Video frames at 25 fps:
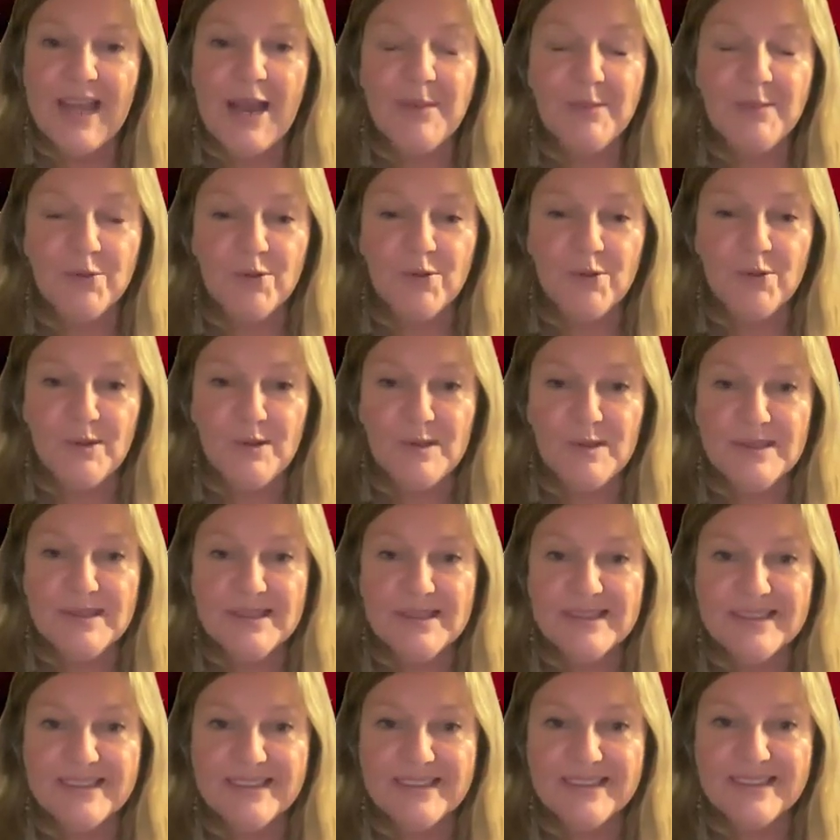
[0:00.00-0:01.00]

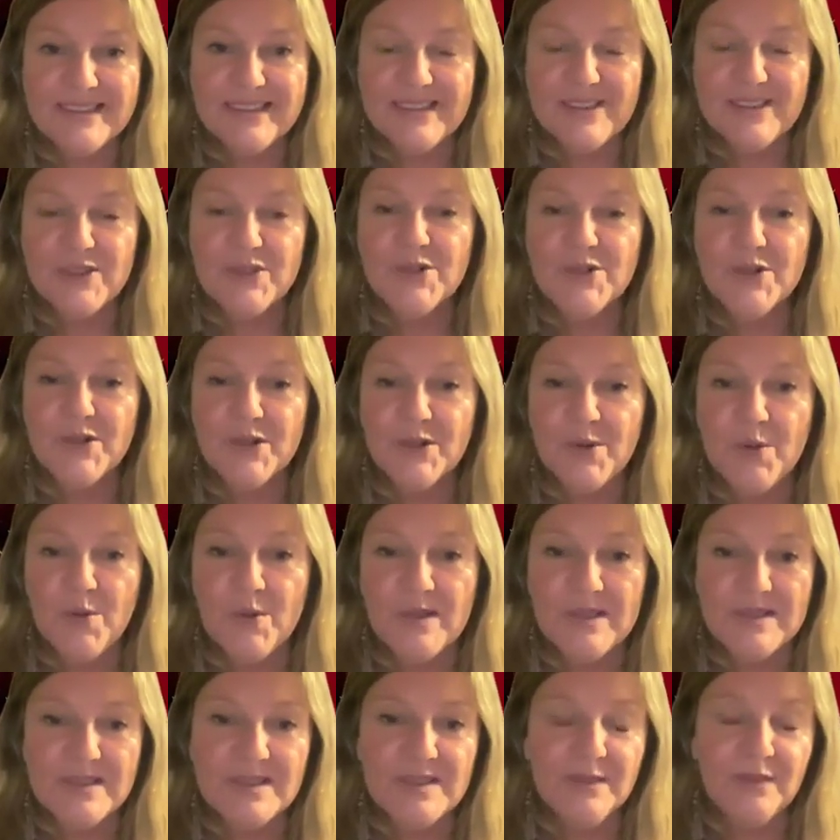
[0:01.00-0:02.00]
emeralds, and
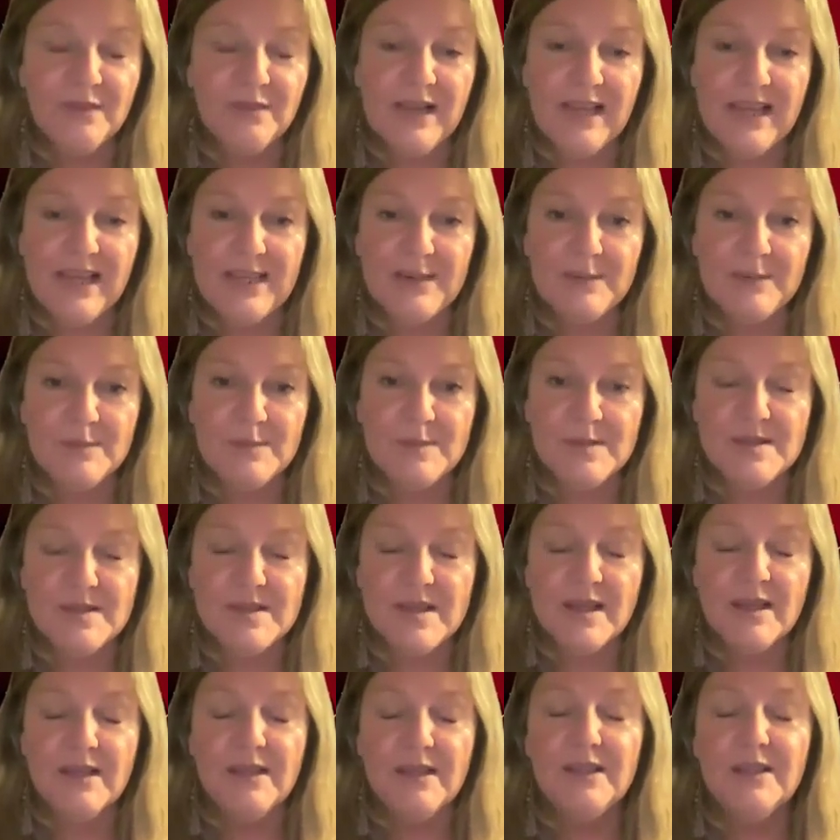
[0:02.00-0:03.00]
turquoise
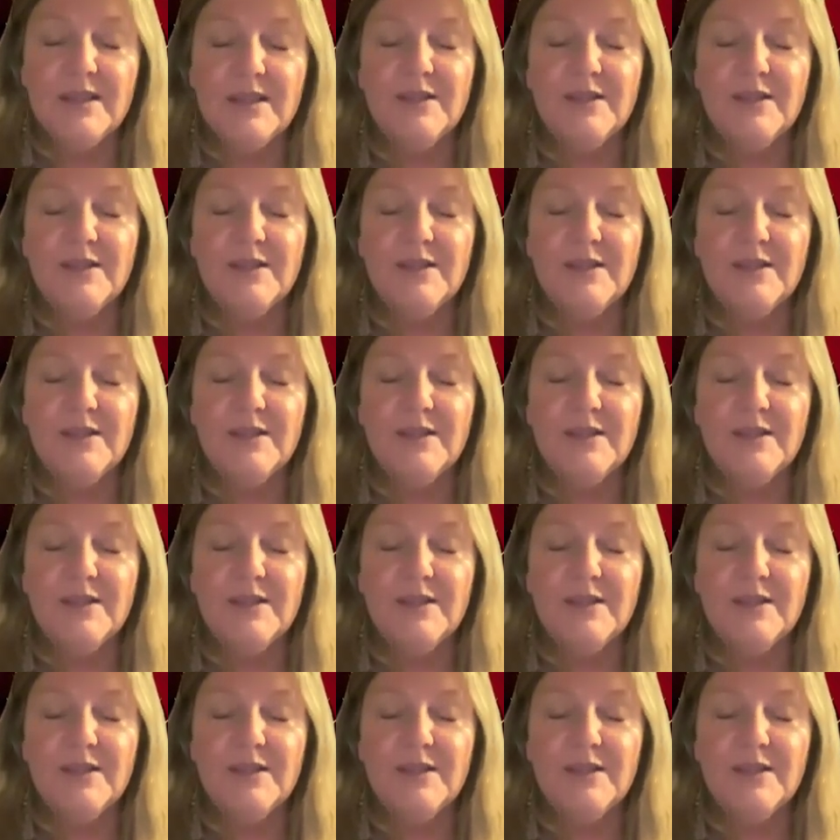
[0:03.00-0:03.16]
flames